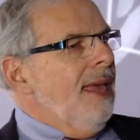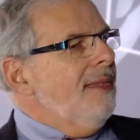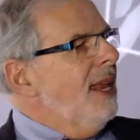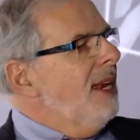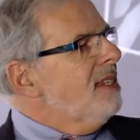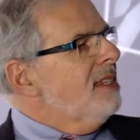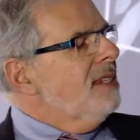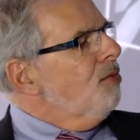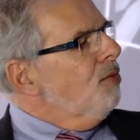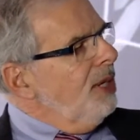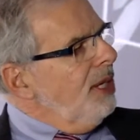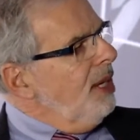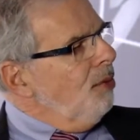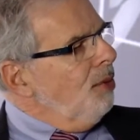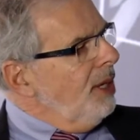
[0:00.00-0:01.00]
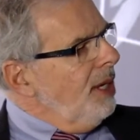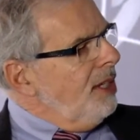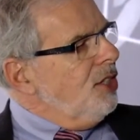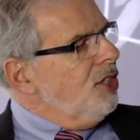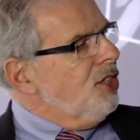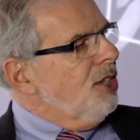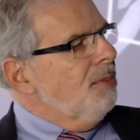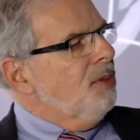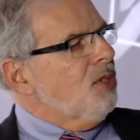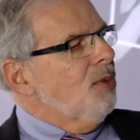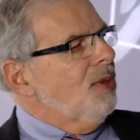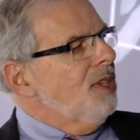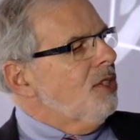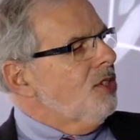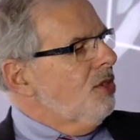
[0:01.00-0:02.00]
And then it's really a relationship
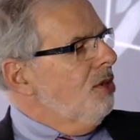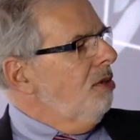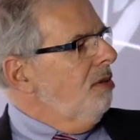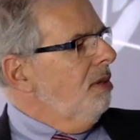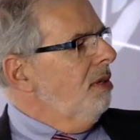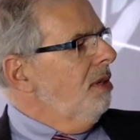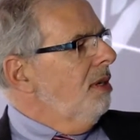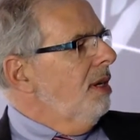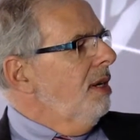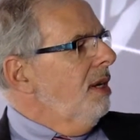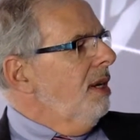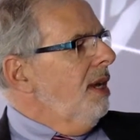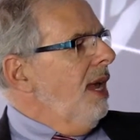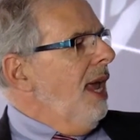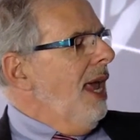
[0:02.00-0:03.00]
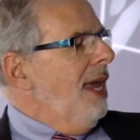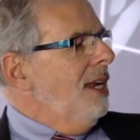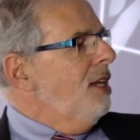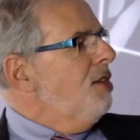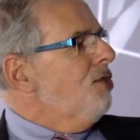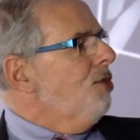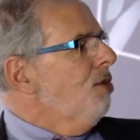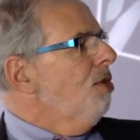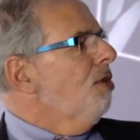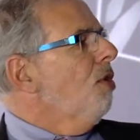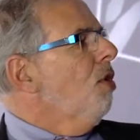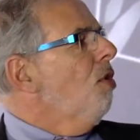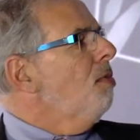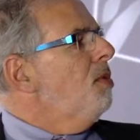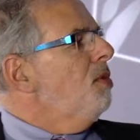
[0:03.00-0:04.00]
between the student and his or
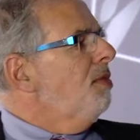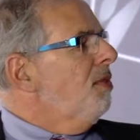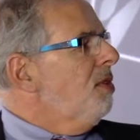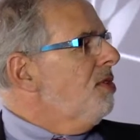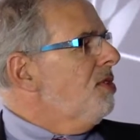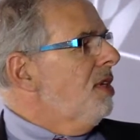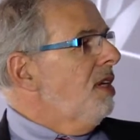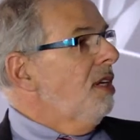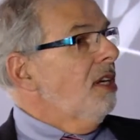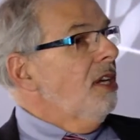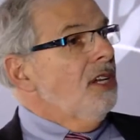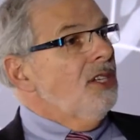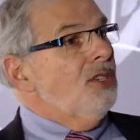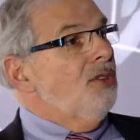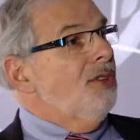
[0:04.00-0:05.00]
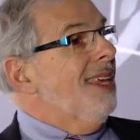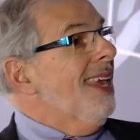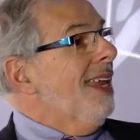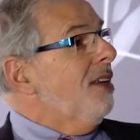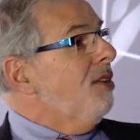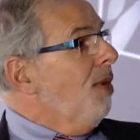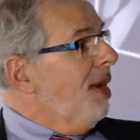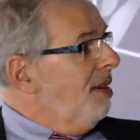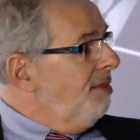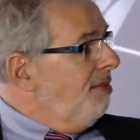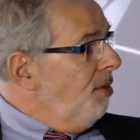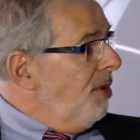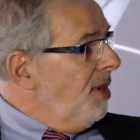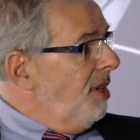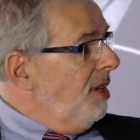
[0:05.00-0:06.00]
her home university. Do they get credit
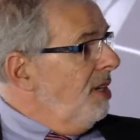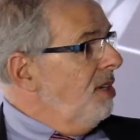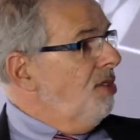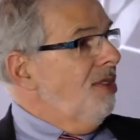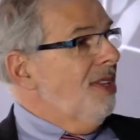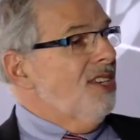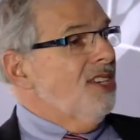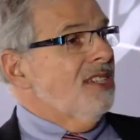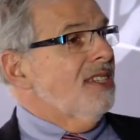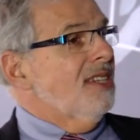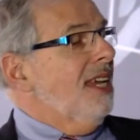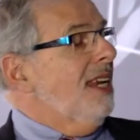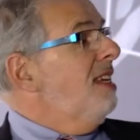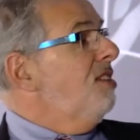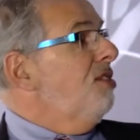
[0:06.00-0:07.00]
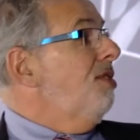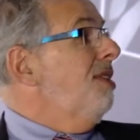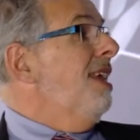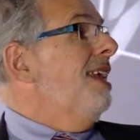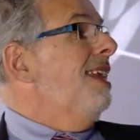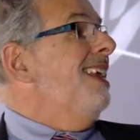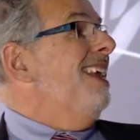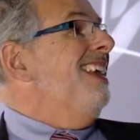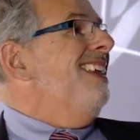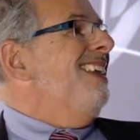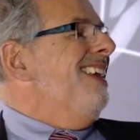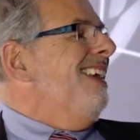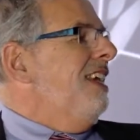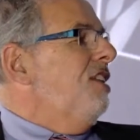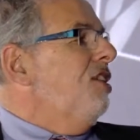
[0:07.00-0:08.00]
for it? Do they just get it? Do they get it
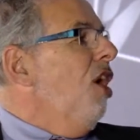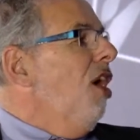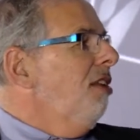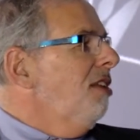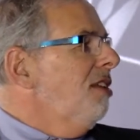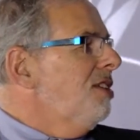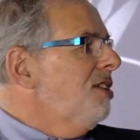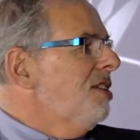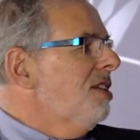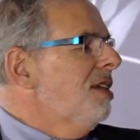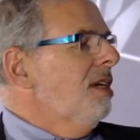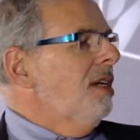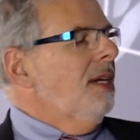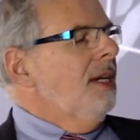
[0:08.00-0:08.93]
acknowledged?